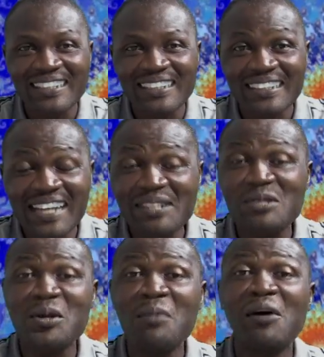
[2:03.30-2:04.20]
There is
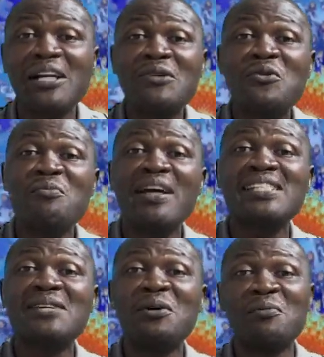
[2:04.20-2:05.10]
somebody who makes
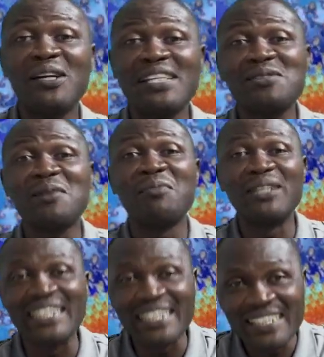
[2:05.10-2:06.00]
a nobody
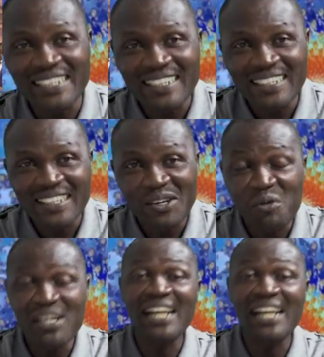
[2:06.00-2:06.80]
somebody without